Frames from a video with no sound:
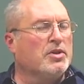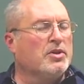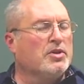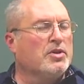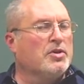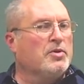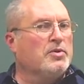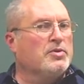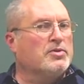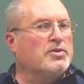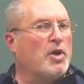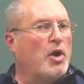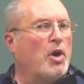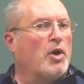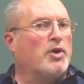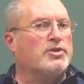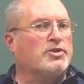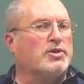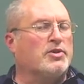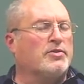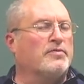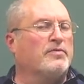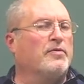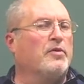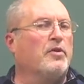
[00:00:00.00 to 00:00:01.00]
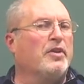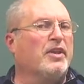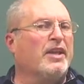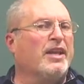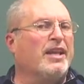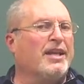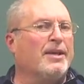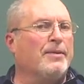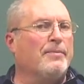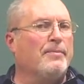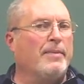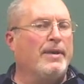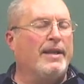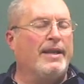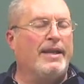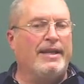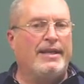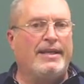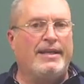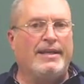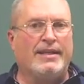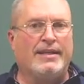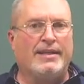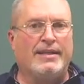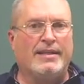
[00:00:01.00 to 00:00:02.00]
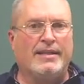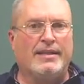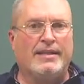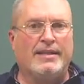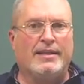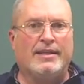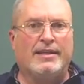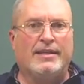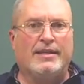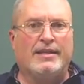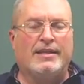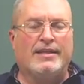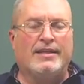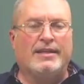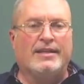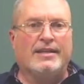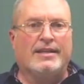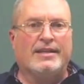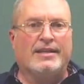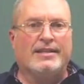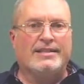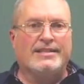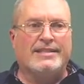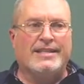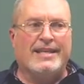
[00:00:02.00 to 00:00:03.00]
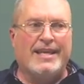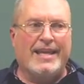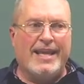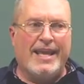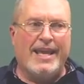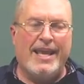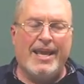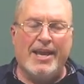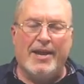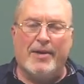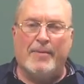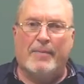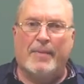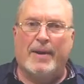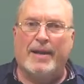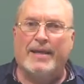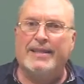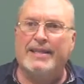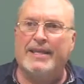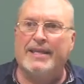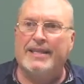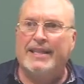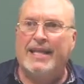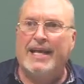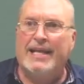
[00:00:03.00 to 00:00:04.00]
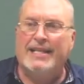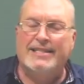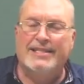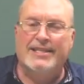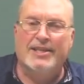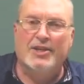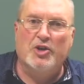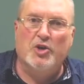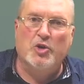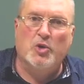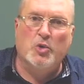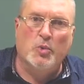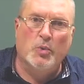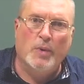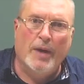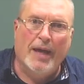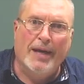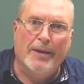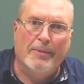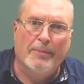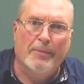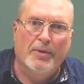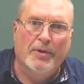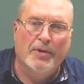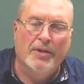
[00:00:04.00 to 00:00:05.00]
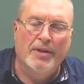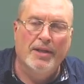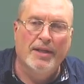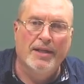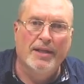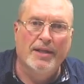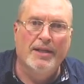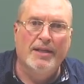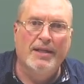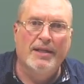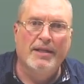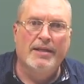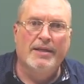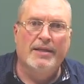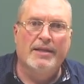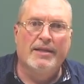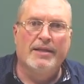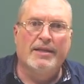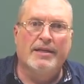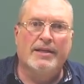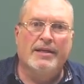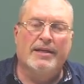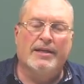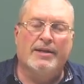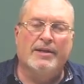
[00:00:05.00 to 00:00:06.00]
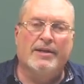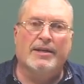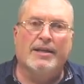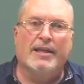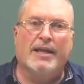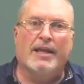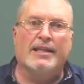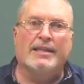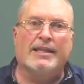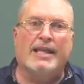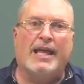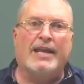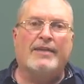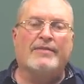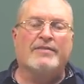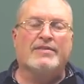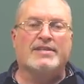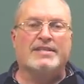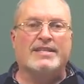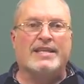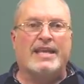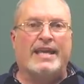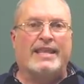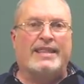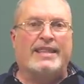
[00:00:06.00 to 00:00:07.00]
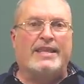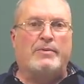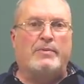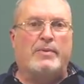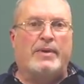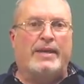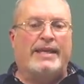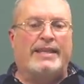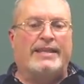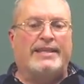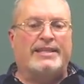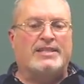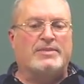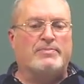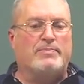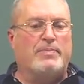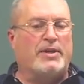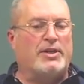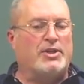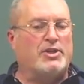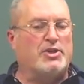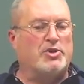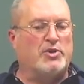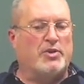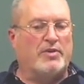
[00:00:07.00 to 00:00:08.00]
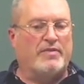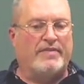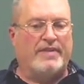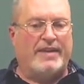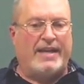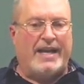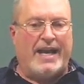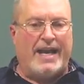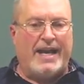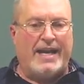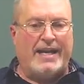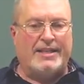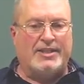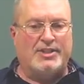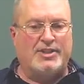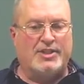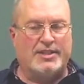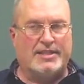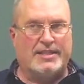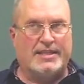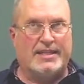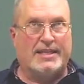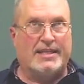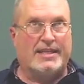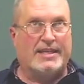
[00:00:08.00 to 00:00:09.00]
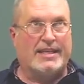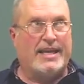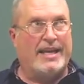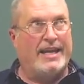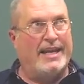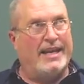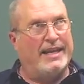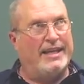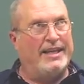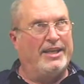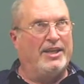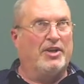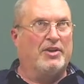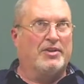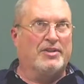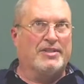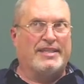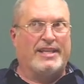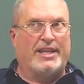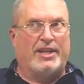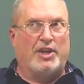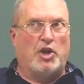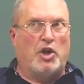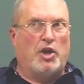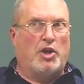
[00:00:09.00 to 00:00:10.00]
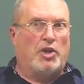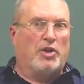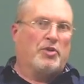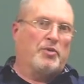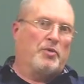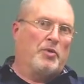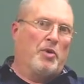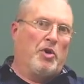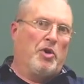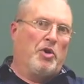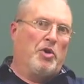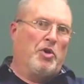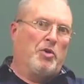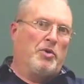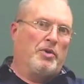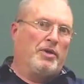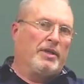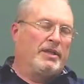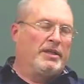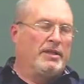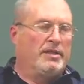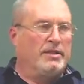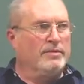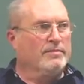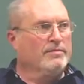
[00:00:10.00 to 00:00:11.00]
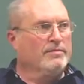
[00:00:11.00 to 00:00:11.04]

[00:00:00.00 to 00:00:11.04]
whose hearts are fully committed to Him. I think that's incredible. A lot of us, I think, we get this picture of God just kind of, you know, sitting on a throne and,